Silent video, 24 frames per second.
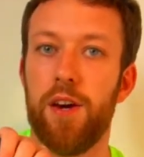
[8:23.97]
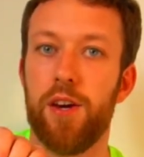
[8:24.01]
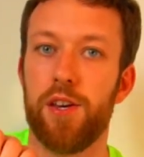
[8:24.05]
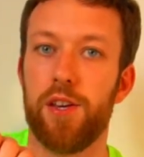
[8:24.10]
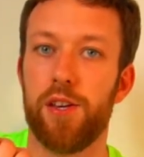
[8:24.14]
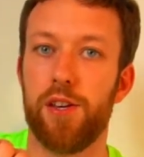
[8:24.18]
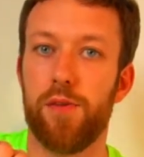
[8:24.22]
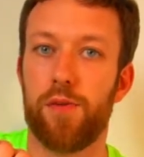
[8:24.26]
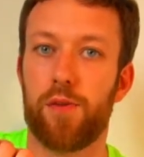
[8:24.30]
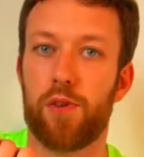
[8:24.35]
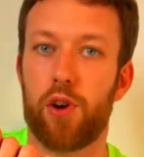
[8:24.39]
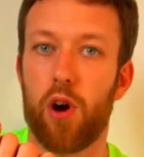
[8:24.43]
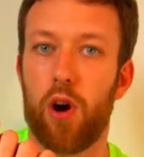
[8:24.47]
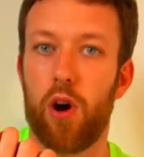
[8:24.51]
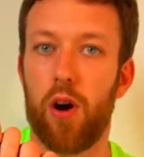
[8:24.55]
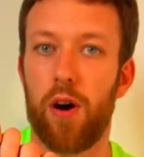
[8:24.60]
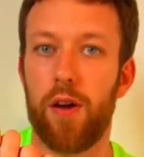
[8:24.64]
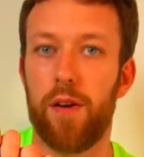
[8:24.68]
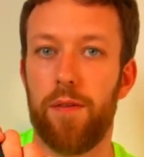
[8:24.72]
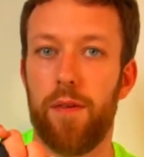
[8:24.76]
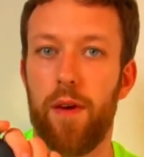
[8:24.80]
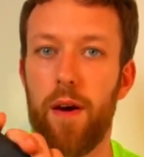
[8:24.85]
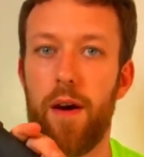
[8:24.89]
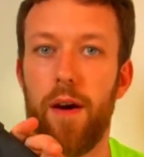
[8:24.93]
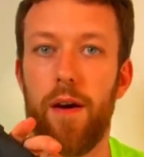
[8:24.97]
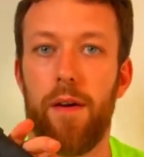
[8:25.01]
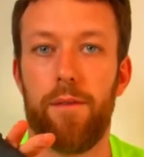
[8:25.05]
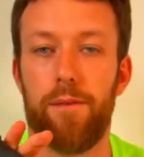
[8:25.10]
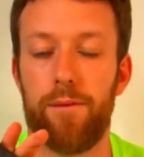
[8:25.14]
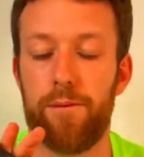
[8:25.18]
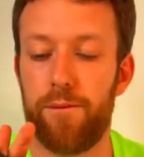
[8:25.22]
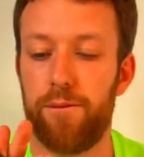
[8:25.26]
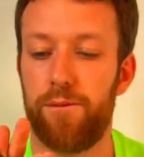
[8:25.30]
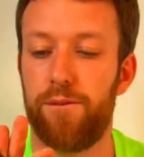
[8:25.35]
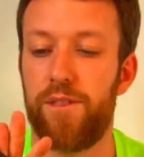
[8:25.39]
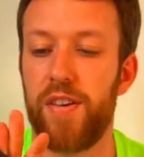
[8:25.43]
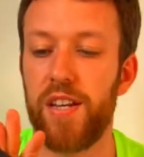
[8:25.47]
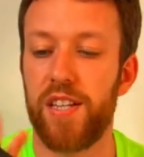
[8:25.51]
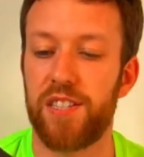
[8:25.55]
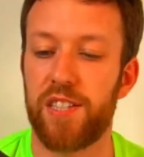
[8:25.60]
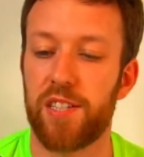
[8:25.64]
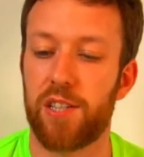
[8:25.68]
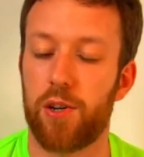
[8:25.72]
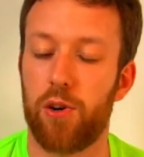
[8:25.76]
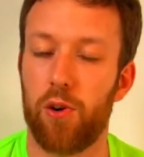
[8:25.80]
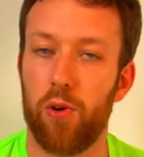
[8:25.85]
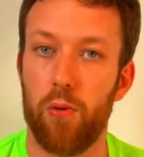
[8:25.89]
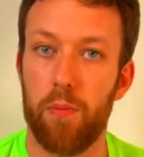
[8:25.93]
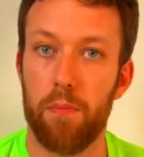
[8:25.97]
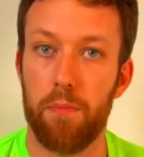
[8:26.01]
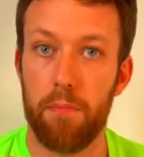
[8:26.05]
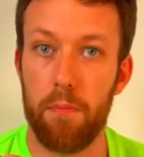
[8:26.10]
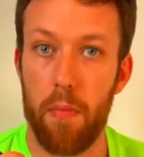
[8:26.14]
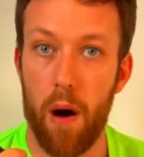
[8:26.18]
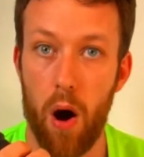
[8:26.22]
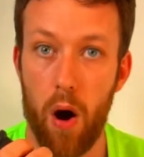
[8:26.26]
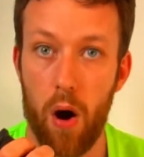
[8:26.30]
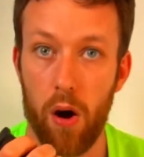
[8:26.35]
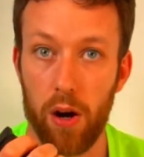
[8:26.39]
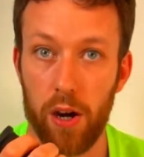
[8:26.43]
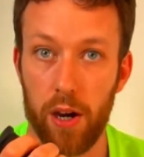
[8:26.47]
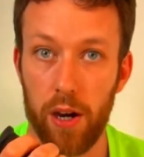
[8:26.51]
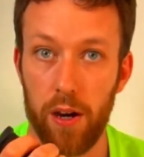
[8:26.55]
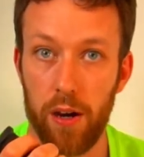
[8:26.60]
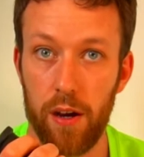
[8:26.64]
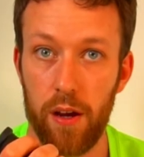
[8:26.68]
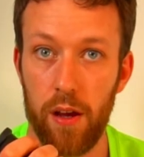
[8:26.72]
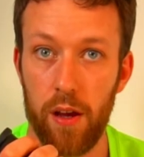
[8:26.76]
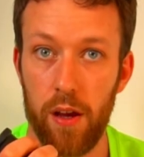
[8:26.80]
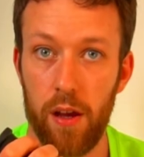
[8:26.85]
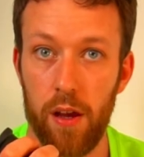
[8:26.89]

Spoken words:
You've got a physical marker